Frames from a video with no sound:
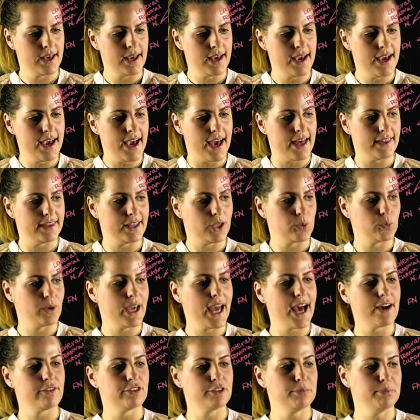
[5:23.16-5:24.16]
And then we
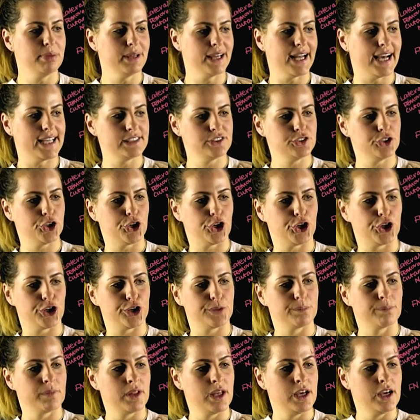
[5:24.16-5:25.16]
have a plateau
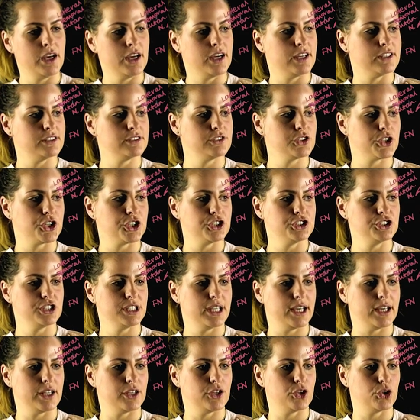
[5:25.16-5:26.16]

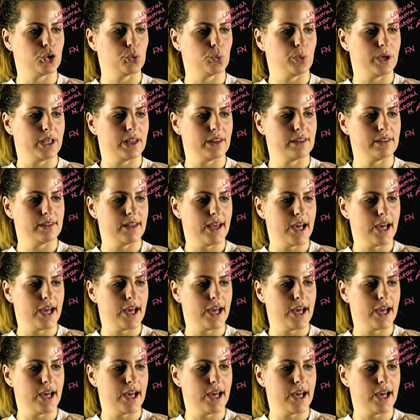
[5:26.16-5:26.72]
associated with